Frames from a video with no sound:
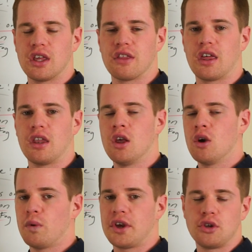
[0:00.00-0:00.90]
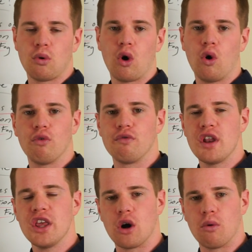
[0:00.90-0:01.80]
thing that we could do a whole
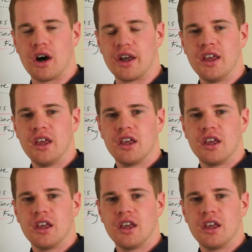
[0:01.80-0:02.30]
video on.